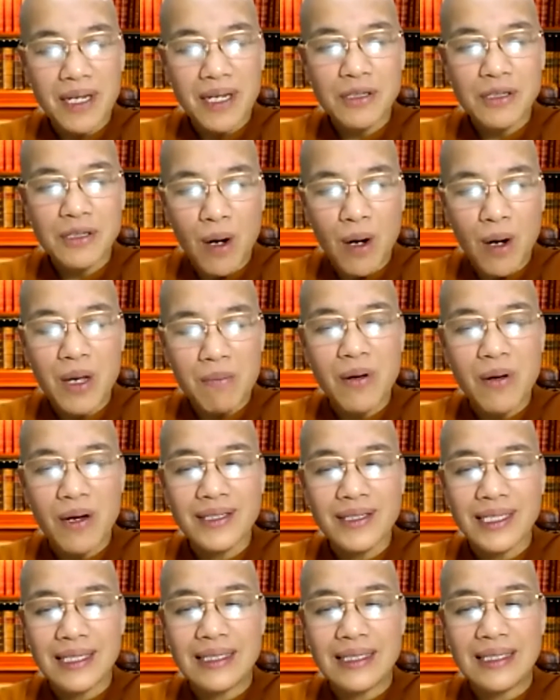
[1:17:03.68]
is more
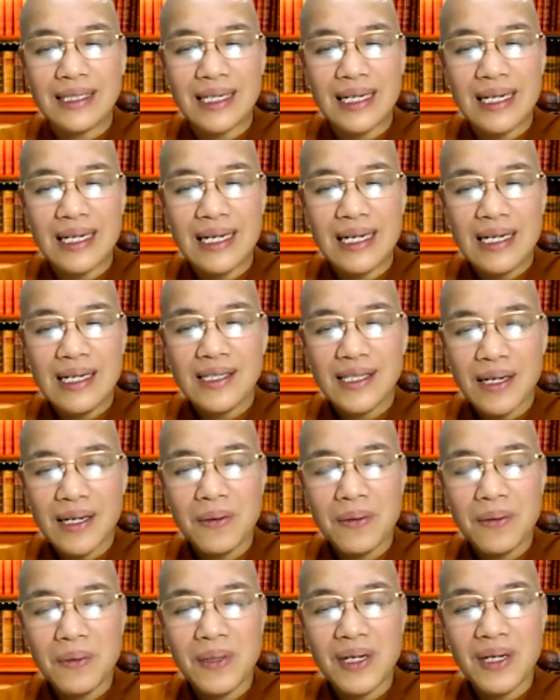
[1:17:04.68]
important.
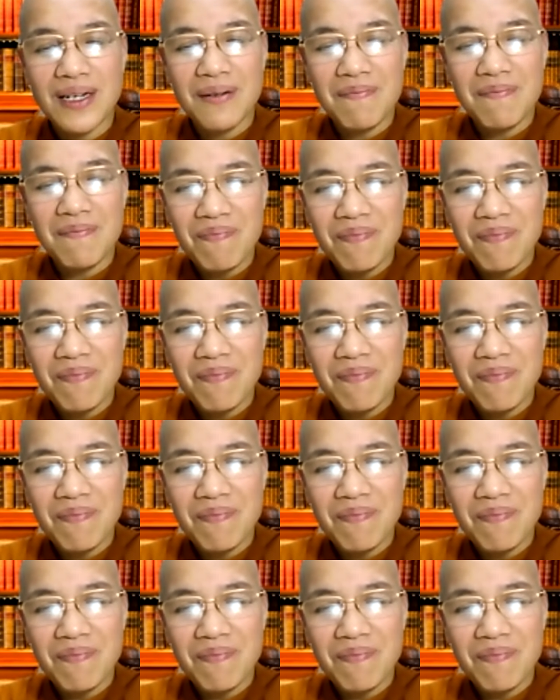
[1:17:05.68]
So uh,